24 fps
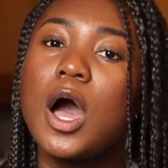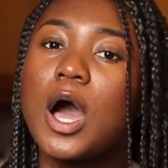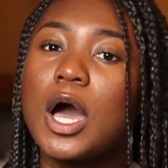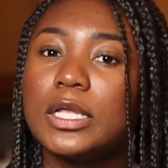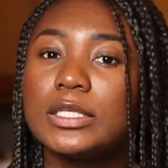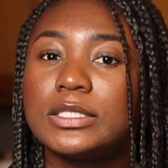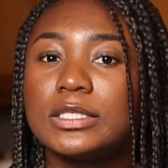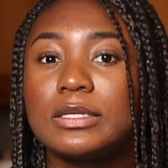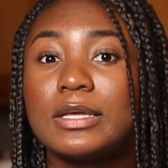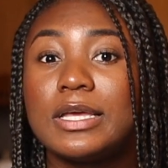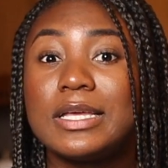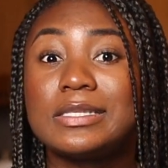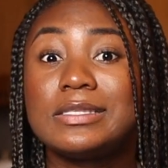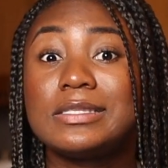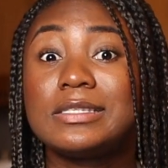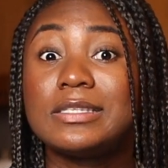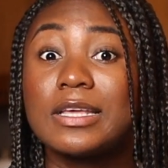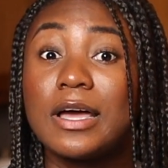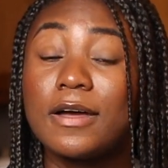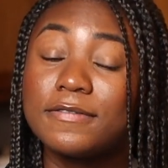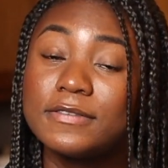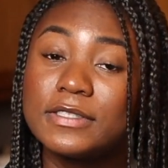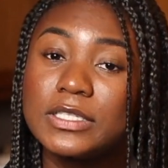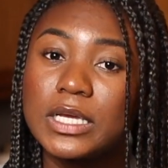until it's
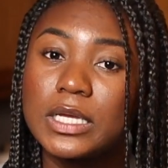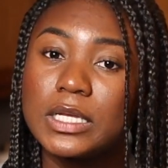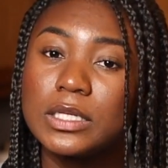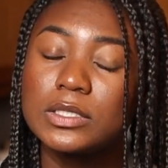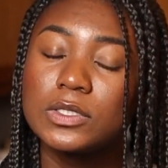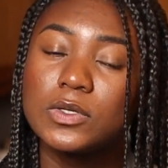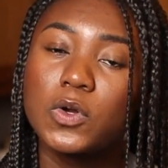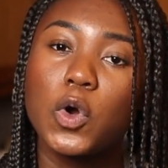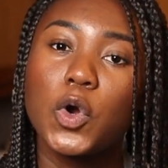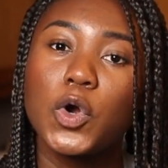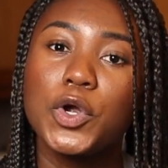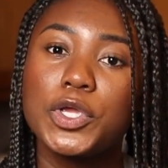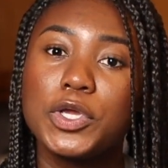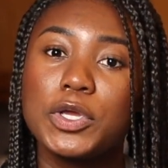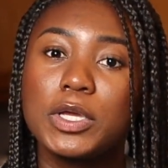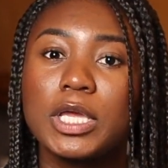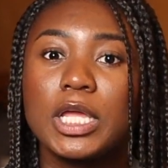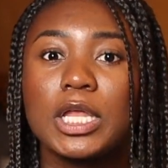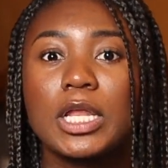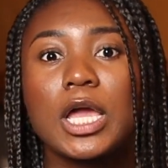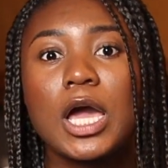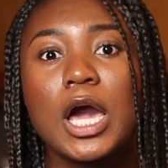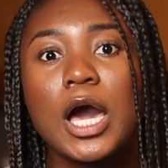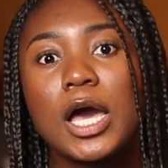softened, or you
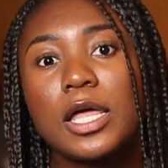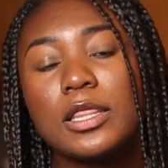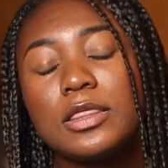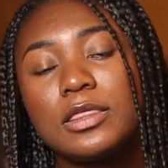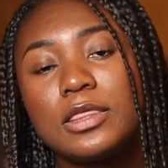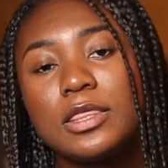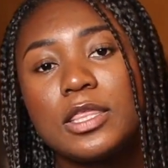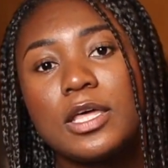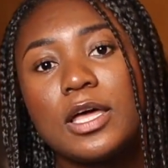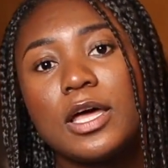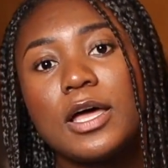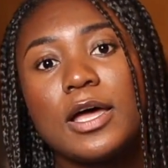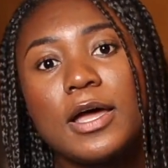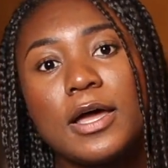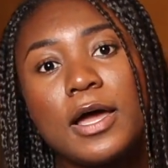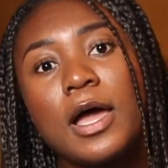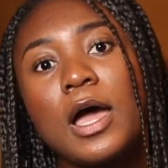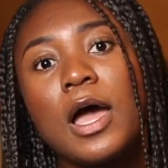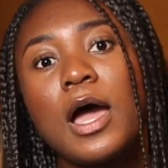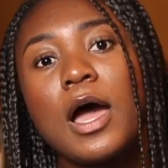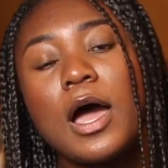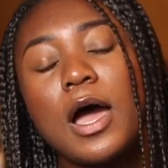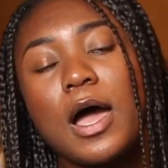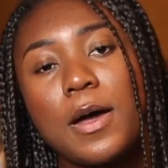can cut the
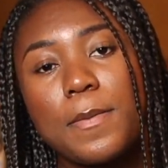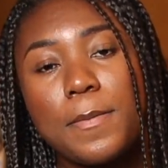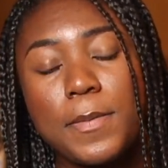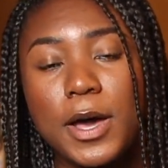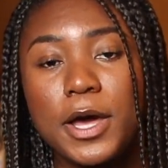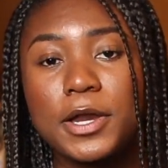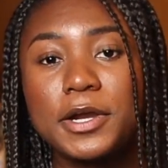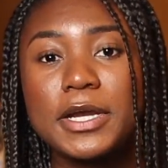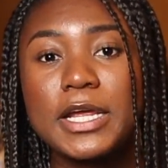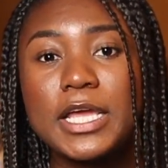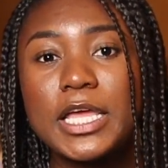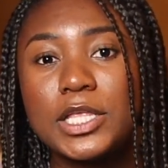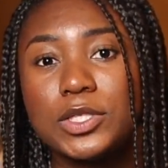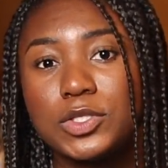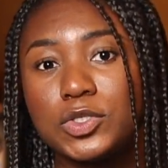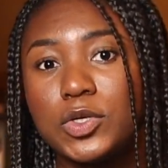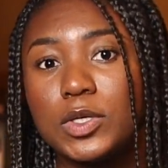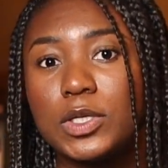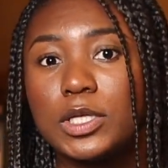butter into